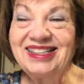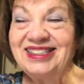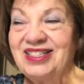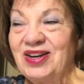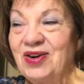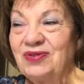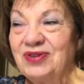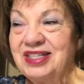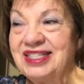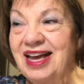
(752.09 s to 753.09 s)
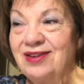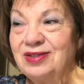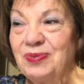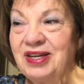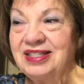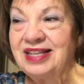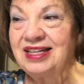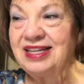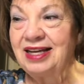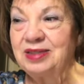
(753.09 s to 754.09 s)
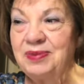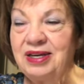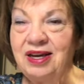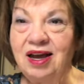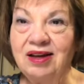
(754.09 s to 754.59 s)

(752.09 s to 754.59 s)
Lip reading: to her friend's house, because that takes me